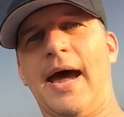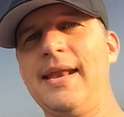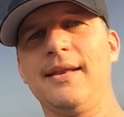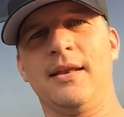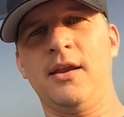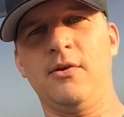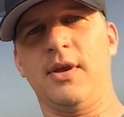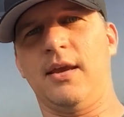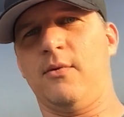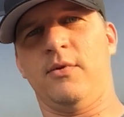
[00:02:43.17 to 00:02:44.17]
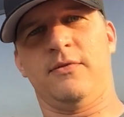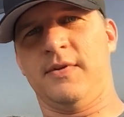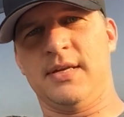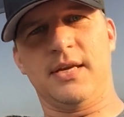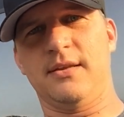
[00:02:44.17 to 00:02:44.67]
I didn't know he was
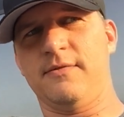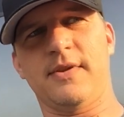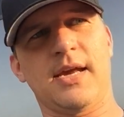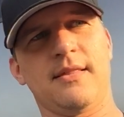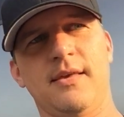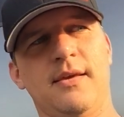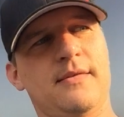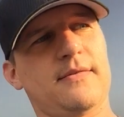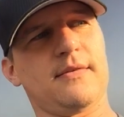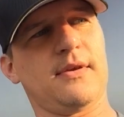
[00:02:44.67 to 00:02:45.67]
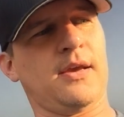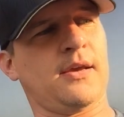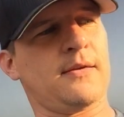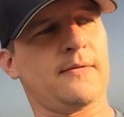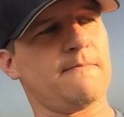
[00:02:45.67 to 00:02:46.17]
vindictive like this
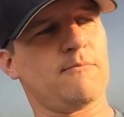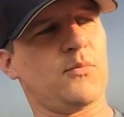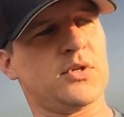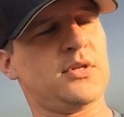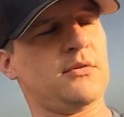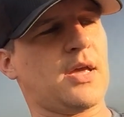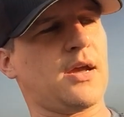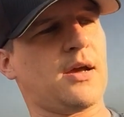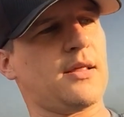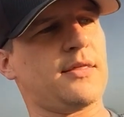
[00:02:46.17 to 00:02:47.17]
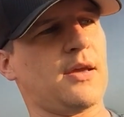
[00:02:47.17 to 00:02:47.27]
and would do that kind of